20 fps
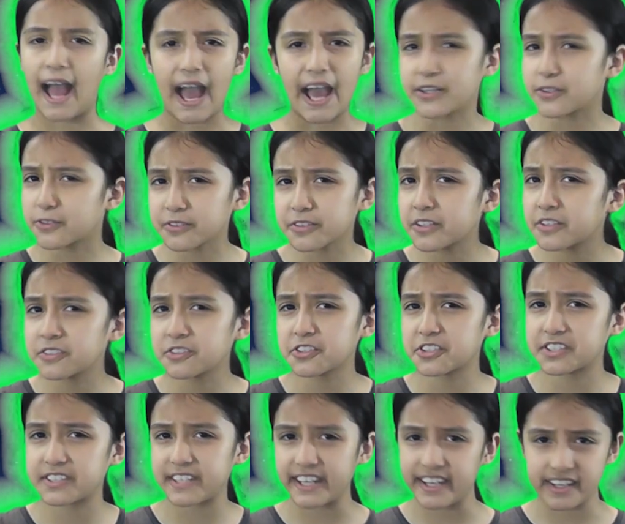I don't
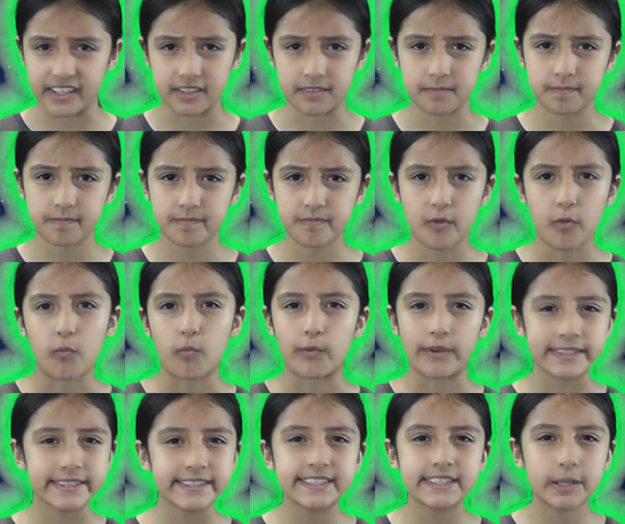understand.
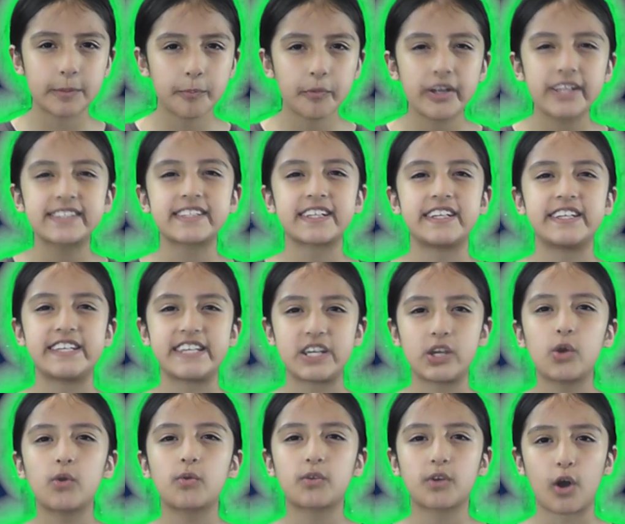What separates a
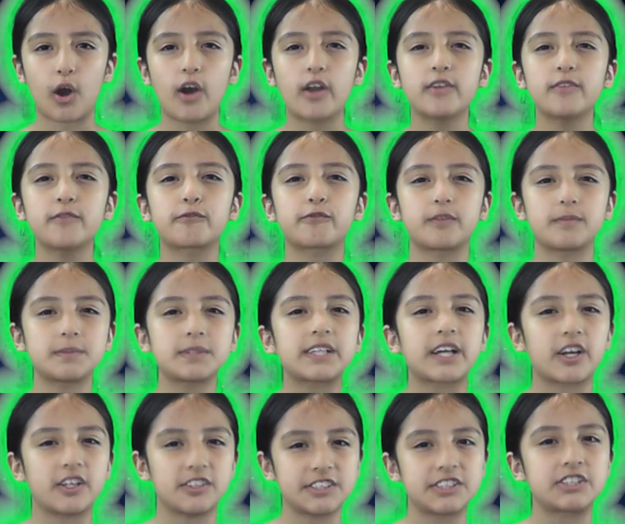neocon from a
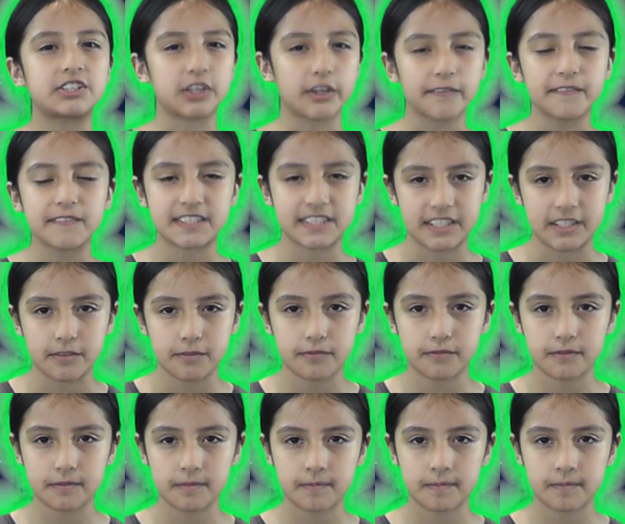conservative?